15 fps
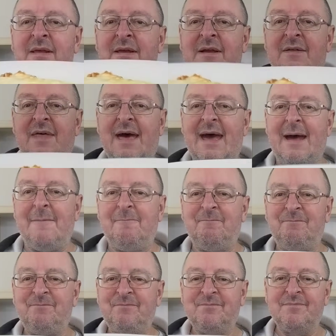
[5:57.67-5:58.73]
Look at that.
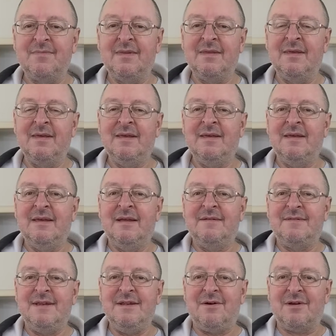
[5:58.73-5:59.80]

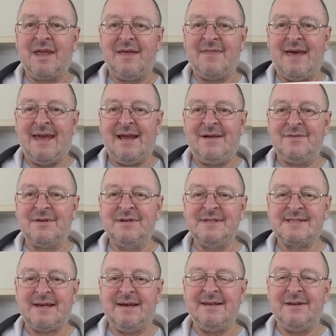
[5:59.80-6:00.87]
Did not get that out of the
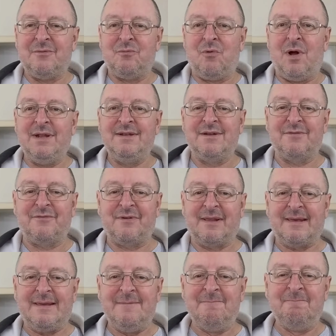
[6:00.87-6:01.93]
container
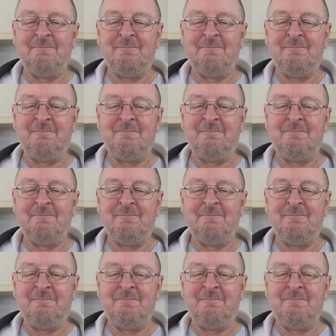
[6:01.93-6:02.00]
wonderfully.